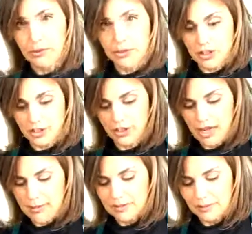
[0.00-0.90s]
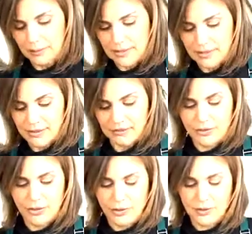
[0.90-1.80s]
going to grab a little piece of
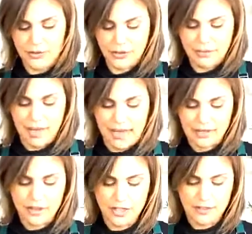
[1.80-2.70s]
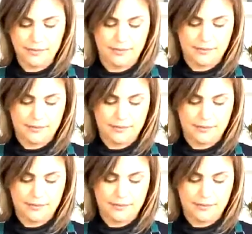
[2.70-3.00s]
dough and just patch it.